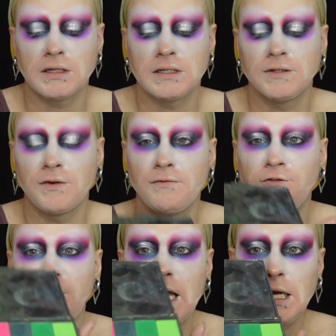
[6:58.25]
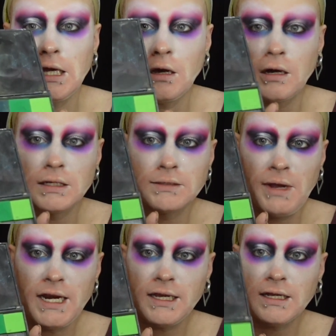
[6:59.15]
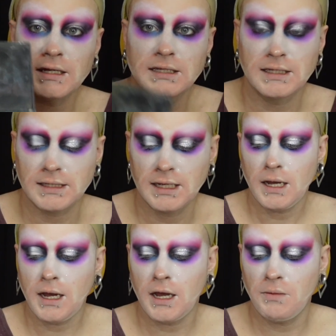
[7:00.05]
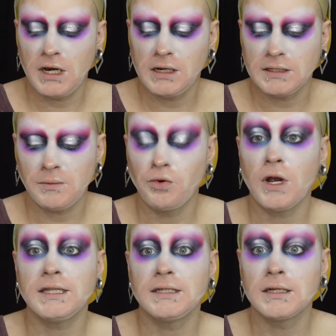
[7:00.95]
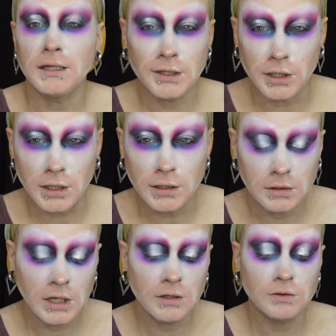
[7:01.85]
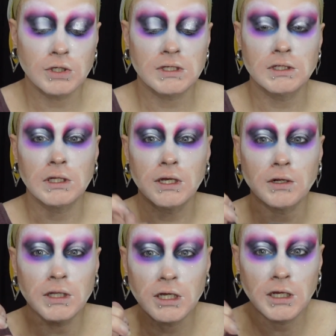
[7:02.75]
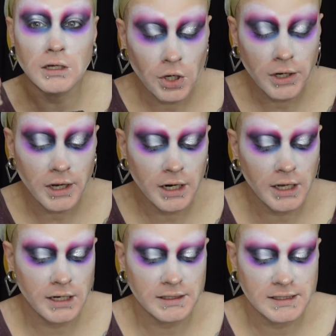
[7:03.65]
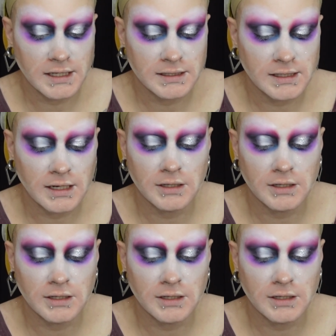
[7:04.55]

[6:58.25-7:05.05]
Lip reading: This is from Vanny Cosmetics, and it is a pressed glitter that you just literally put on and it stays there.